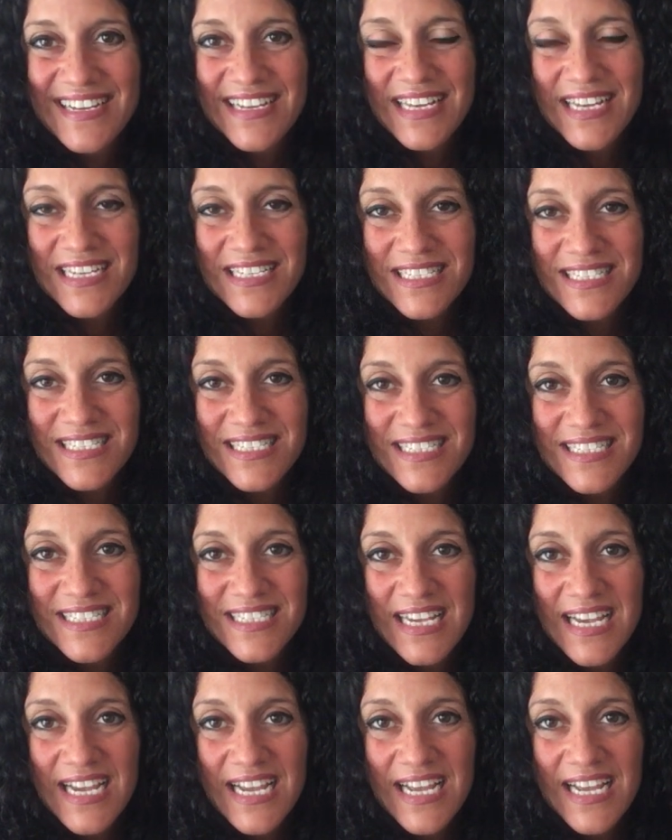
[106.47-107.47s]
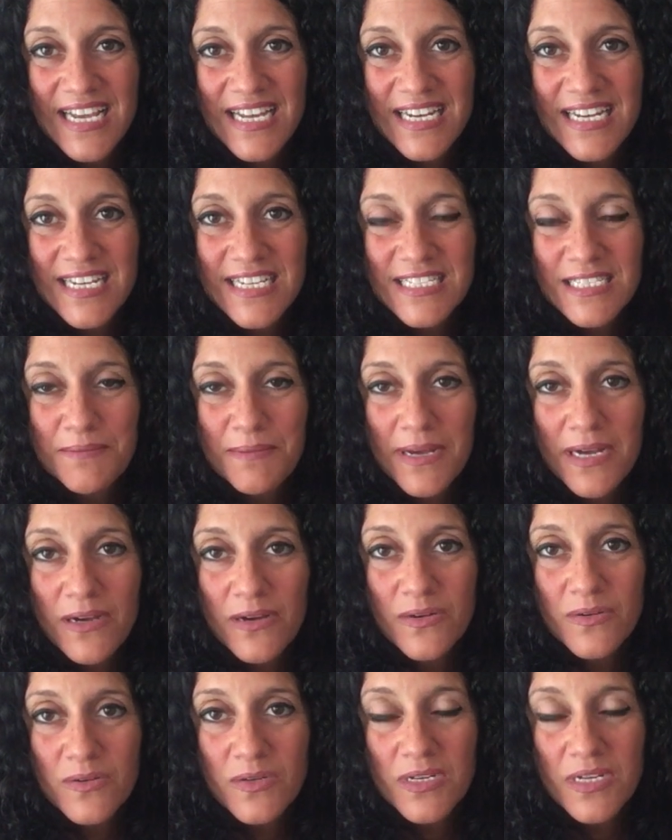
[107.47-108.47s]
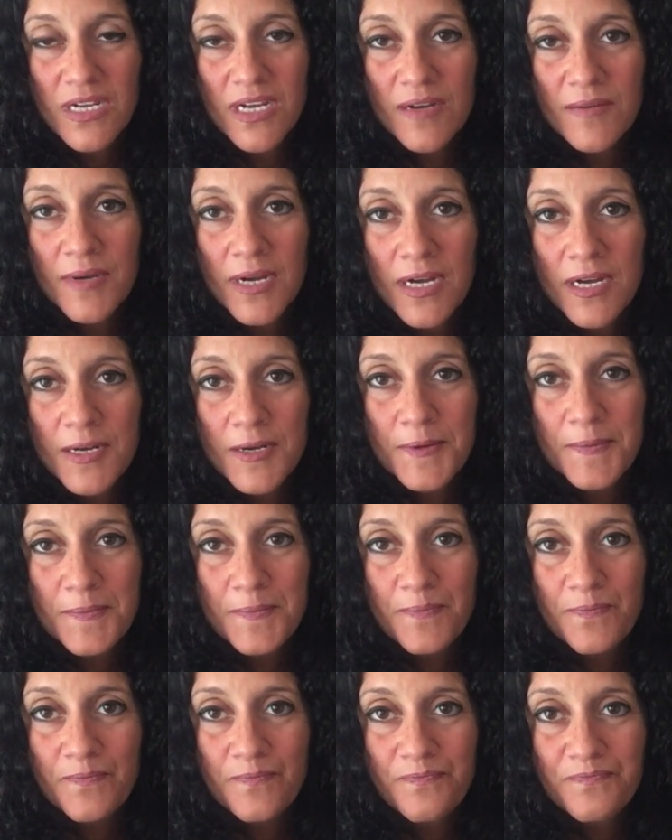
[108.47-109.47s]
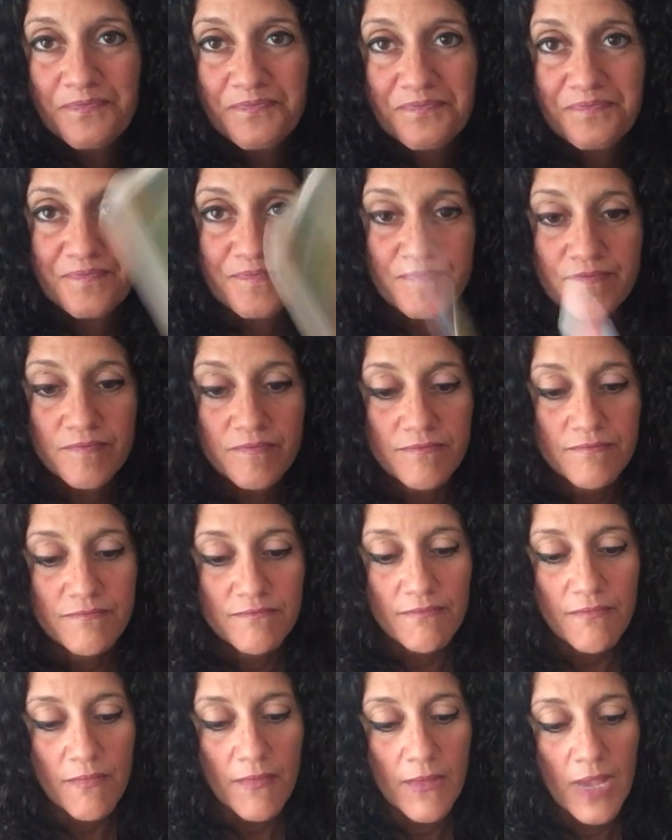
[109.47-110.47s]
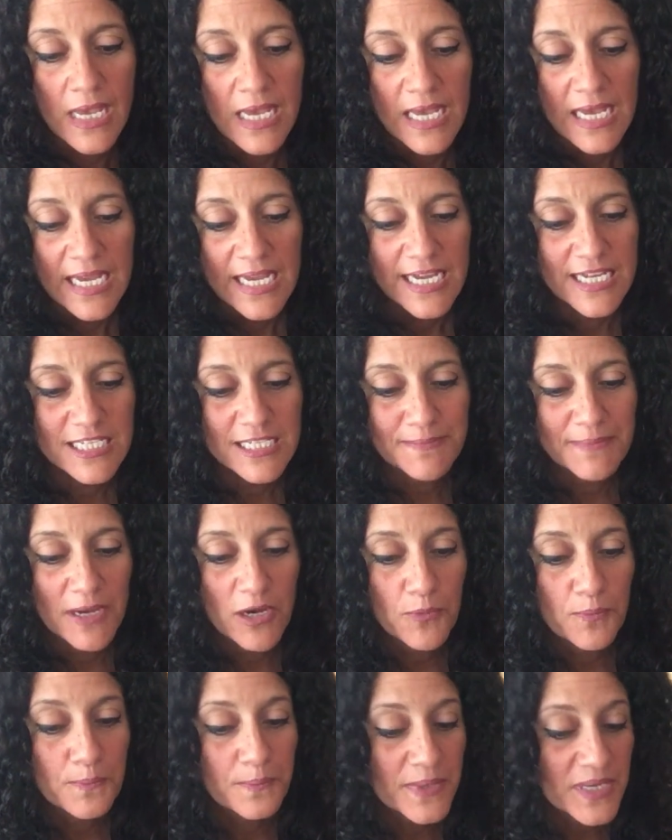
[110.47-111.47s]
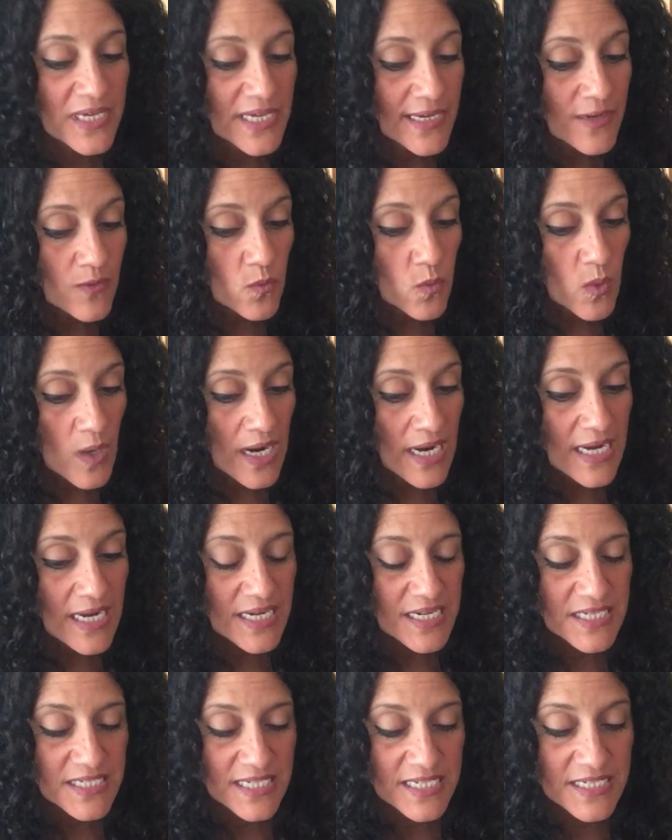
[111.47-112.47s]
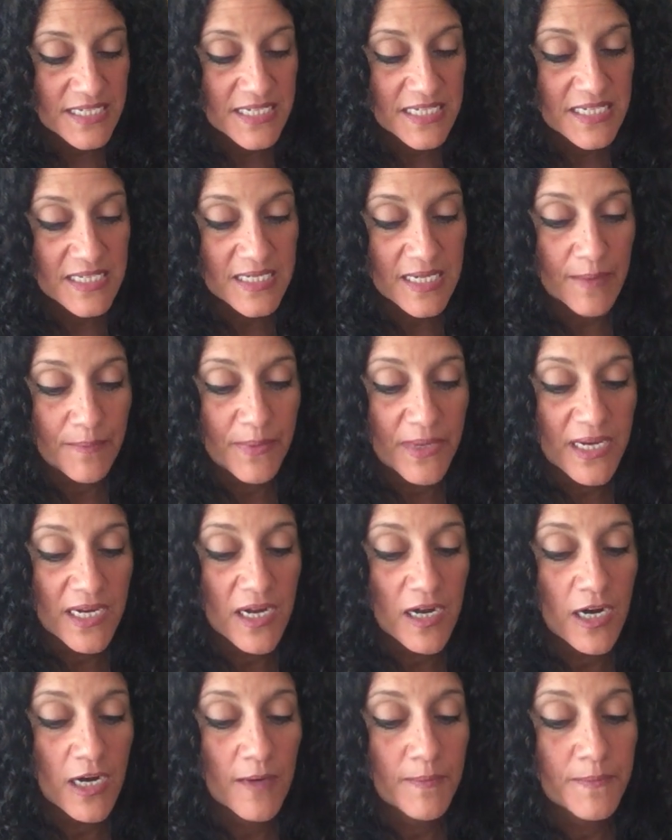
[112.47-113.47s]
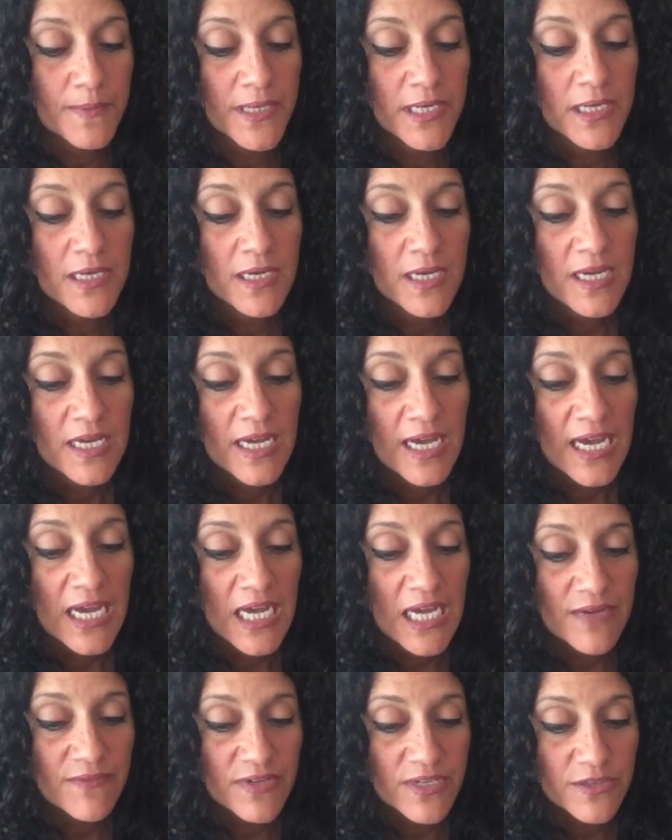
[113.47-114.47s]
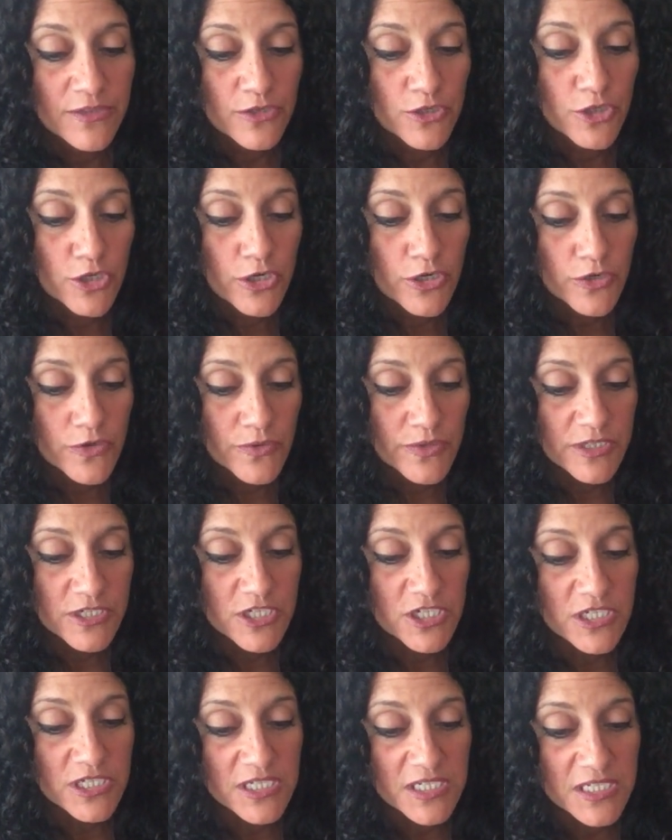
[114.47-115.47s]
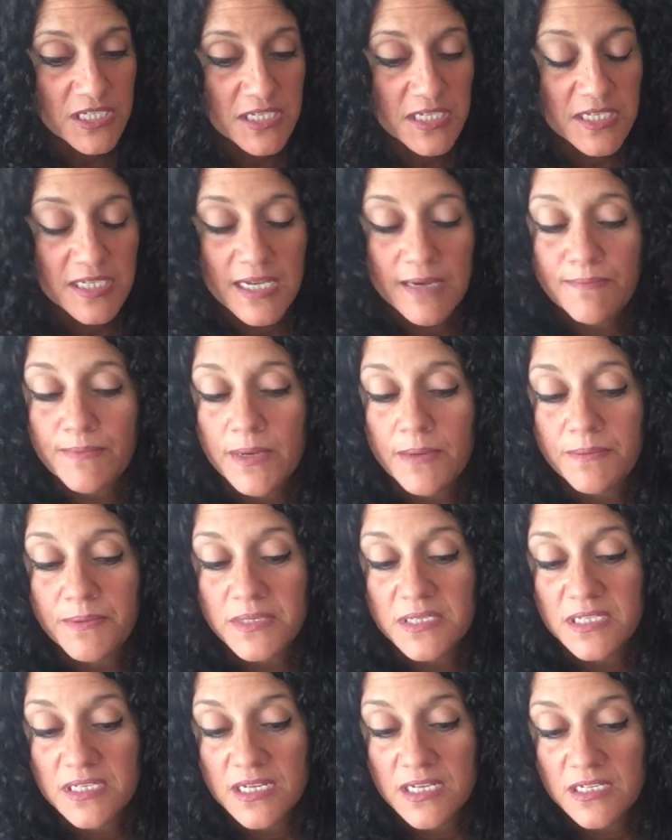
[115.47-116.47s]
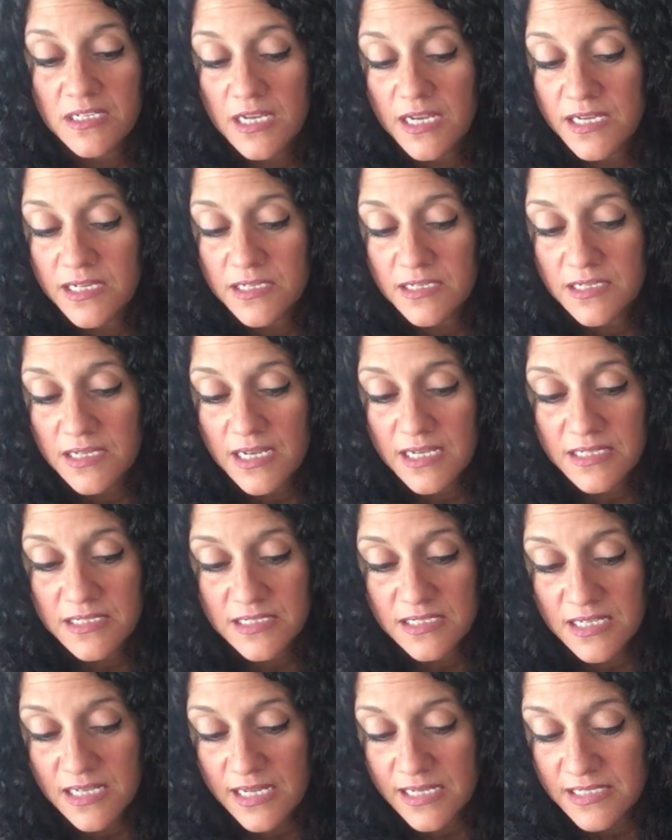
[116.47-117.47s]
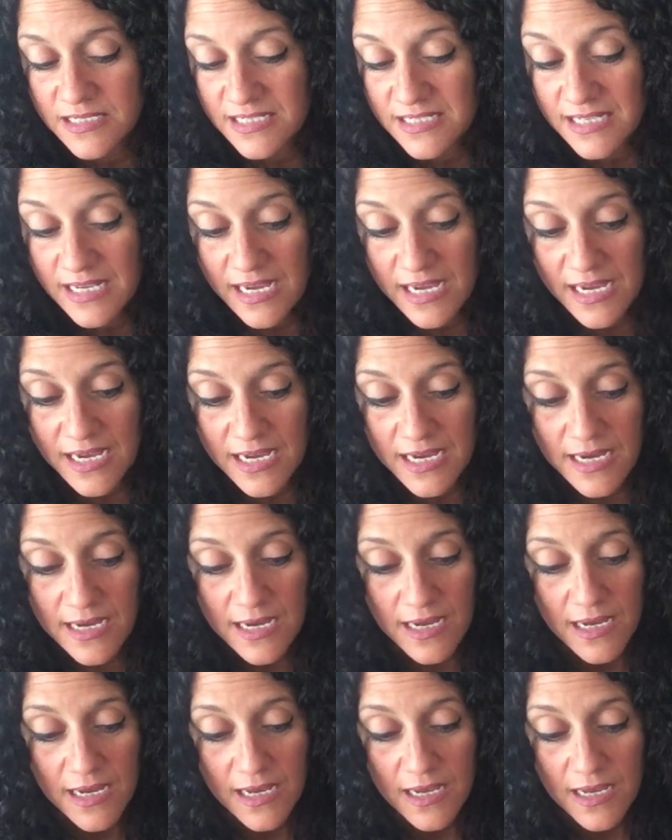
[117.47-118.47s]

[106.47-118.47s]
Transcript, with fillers: Yes, and it's about, um, it's about being wise and stepping up, having the courage to step up and, and, and, and say